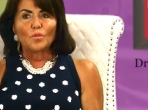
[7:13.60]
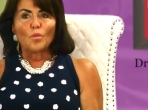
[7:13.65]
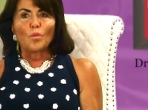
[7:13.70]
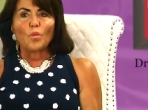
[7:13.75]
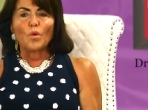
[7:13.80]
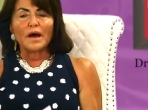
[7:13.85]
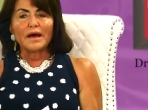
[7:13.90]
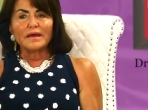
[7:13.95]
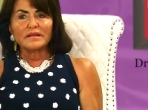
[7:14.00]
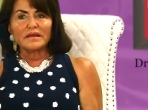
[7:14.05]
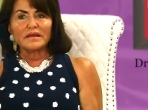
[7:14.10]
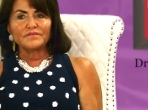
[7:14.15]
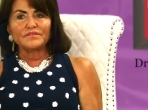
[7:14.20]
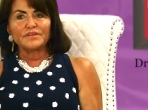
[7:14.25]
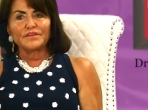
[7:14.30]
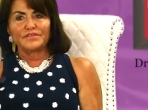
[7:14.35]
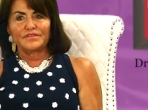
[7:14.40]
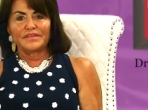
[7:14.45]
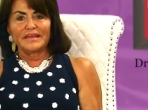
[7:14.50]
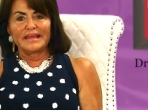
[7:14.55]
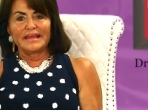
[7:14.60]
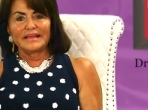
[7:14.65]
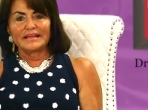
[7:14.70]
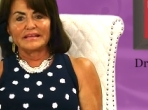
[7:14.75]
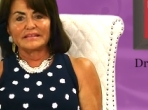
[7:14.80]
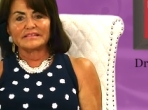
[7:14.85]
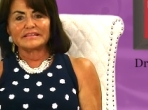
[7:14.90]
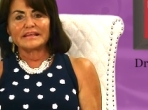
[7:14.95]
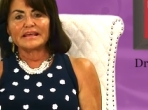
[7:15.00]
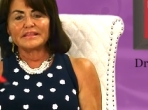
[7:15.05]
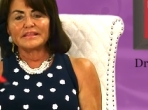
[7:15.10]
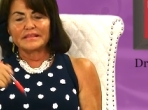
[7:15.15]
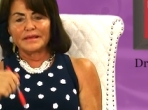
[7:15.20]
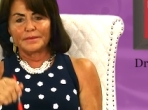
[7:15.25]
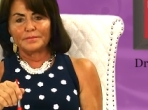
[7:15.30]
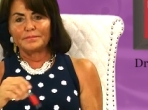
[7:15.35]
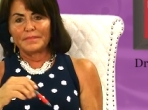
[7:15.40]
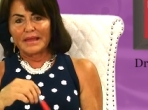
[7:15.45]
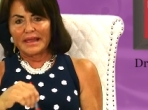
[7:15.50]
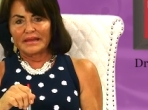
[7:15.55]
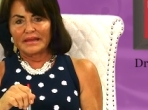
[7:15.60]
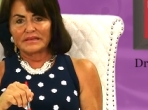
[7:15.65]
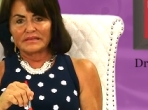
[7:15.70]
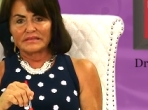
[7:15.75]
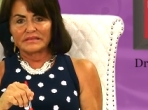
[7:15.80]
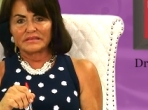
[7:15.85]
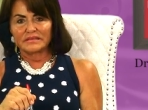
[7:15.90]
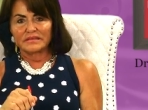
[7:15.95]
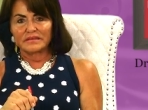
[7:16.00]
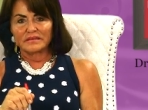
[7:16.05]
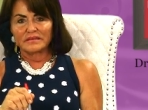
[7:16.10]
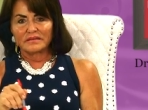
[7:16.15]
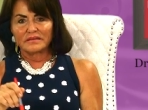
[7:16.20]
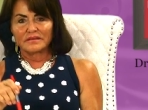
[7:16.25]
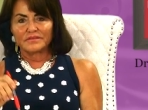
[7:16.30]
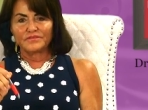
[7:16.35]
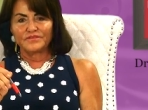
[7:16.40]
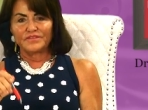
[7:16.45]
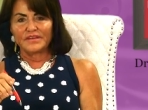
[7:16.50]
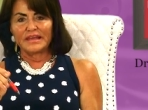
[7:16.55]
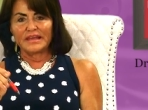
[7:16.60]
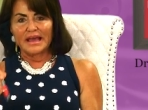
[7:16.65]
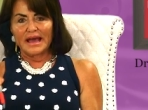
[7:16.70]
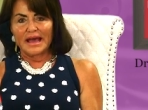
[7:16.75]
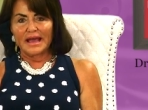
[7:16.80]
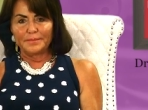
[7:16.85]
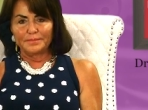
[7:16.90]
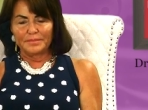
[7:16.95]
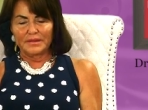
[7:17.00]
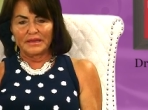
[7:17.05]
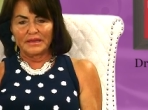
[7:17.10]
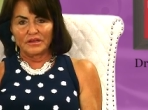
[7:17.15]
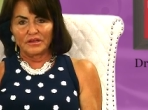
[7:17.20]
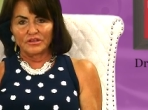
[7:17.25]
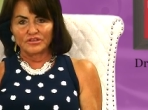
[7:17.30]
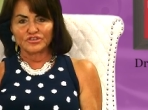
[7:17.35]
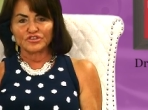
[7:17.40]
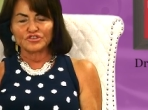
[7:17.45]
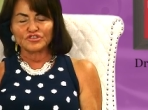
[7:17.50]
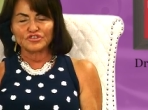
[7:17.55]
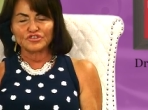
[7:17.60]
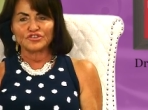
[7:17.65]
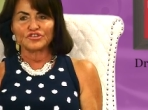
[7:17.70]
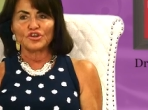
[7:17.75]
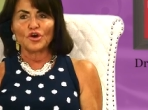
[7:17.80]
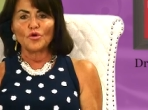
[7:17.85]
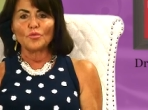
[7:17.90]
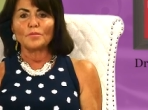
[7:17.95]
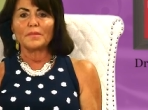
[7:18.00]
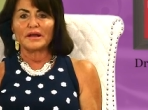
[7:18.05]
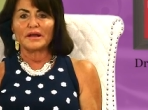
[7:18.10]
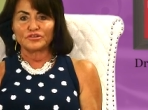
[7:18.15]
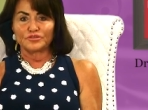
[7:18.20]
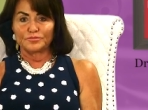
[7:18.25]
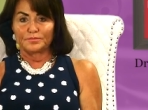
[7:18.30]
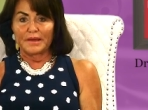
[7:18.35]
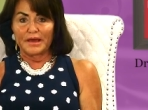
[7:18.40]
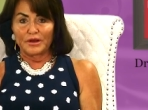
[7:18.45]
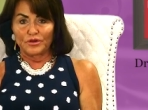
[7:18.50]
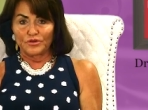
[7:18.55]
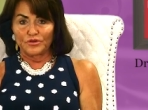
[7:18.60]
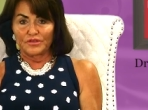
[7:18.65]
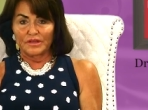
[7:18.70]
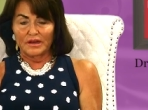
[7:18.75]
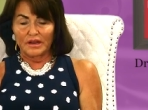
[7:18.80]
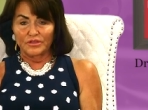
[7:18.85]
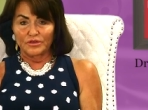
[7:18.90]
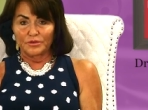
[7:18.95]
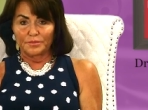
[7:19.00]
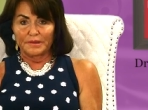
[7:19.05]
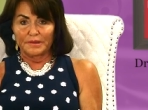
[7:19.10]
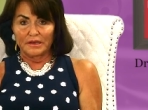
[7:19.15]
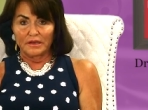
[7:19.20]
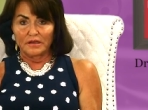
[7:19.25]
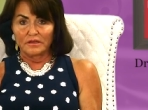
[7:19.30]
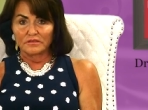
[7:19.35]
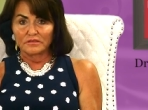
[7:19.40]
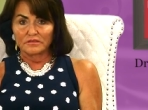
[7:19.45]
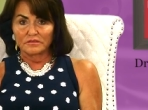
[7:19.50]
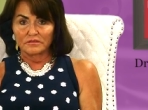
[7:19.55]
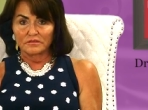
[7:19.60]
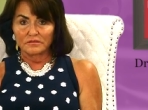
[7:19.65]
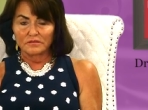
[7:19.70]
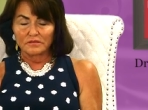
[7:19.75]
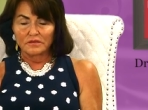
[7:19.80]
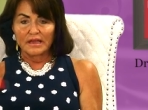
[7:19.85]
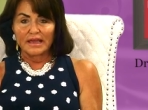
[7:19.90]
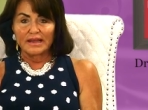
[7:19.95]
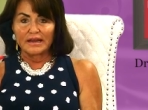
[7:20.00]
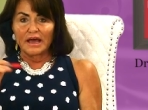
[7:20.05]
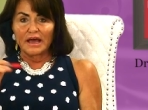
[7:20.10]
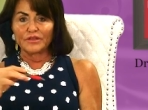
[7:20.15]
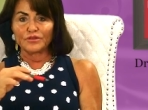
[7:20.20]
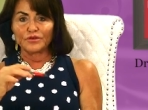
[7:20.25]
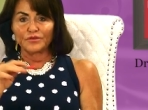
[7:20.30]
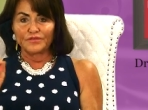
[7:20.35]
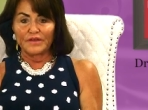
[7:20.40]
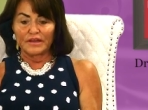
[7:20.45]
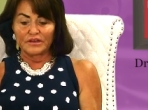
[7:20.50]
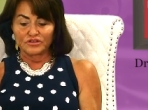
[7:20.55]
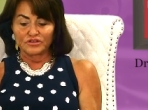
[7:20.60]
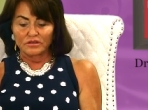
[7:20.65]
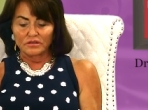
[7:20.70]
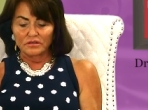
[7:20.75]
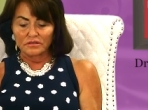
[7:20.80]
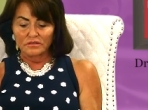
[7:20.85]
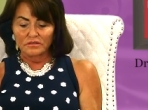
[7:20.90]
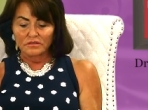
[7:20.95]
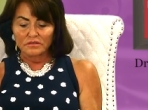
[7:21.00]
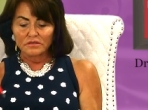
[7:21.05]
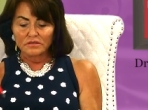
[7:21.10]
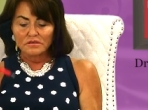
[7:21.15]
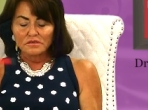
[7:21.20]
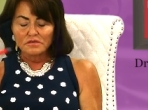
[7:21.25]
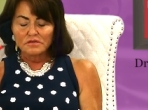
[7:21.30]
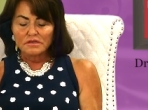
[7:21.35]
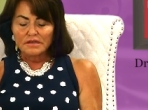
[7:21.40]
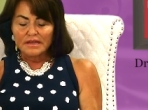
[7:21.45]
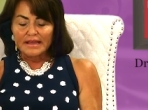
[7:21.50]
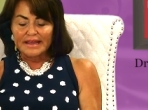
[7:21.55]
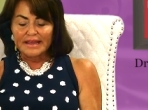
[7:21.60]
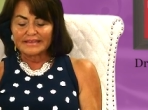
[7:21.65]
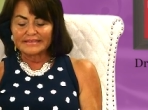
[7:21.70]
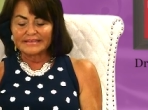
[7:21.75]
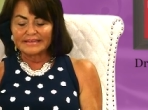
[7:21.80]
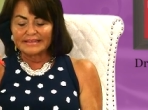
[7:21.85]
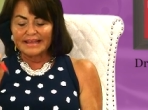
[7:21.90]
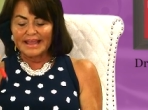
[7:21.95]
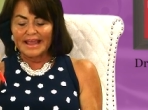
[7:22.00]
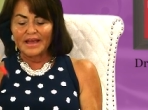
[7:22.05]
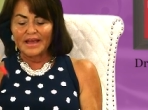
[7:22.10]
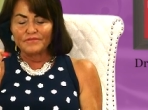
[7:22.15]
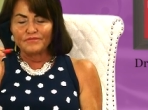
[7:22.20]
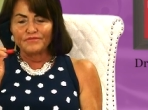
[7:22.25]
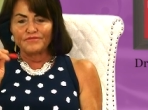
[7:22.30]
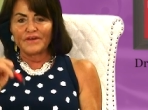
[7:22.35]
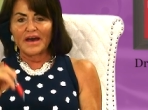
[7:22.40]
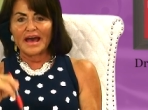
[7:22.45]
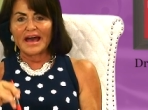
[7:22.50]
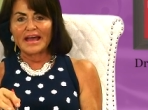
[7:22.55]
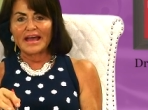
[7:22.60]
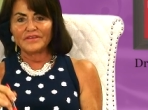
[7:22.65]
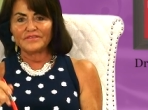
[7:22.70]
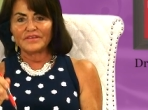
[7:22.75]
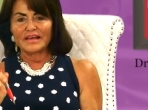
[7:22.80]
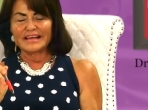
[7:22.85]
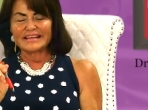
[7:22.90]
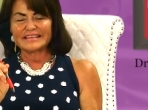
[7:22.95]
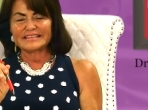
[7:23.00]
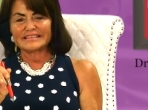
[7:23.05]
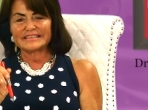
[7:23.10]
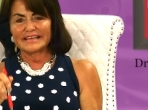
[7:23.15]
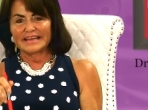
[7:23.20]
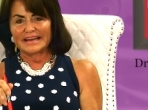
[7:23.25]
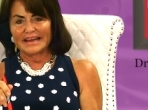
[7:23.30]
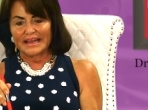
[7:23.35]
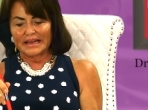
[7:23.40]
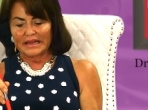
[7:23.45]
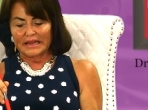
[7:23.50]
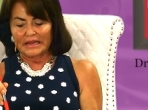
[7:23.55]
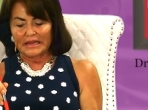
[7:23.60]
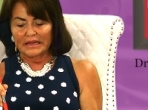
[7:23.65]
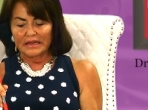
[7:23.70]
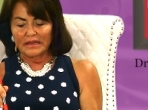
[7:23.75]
One of the things that makes V I peels so much better than other peels and other facials is that they have five acidic